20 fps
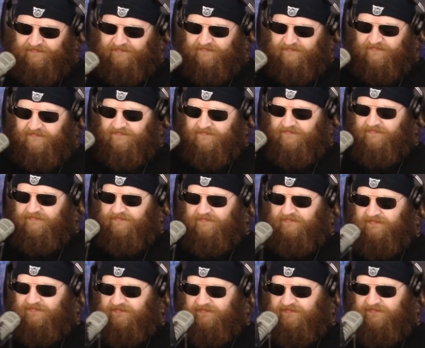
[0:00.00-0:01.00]

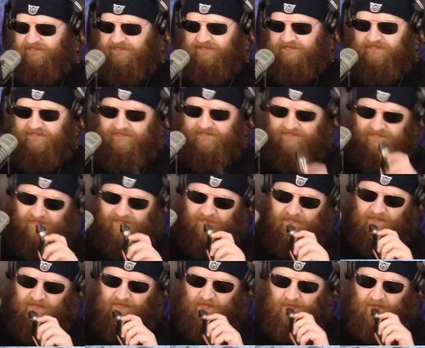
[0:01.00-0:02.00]

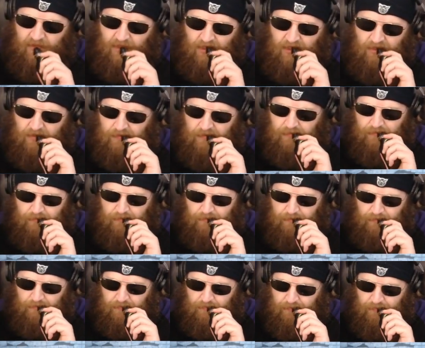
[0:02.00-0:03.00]

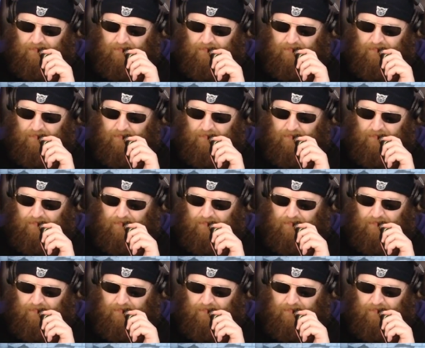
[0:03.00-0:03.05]
(silent)